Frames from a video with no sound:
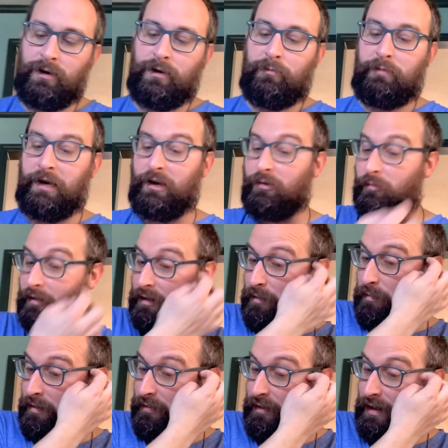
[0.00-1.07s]
Peter went up
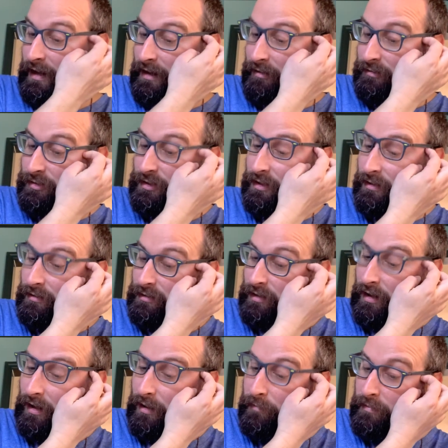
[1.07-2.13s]
on the
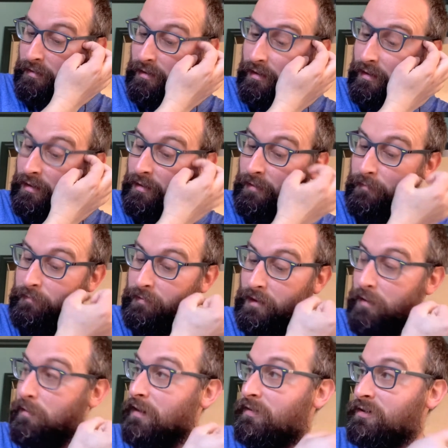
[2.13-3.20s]
housetop
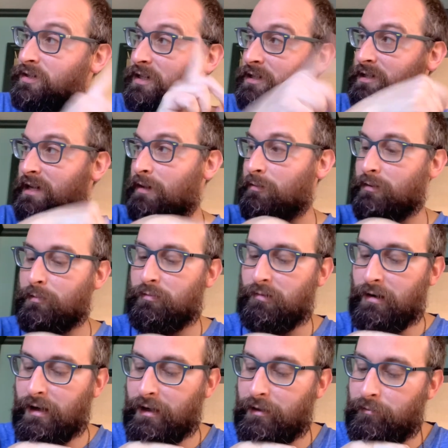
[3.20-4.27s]
about the 6th hour to
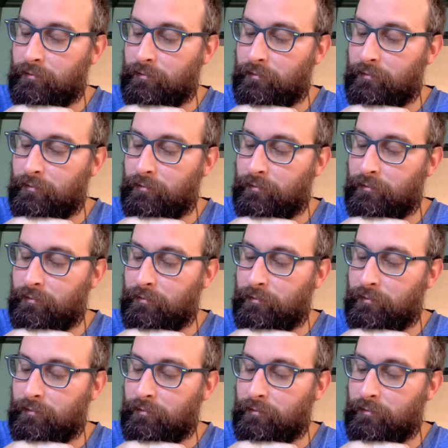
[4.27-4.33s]
pray.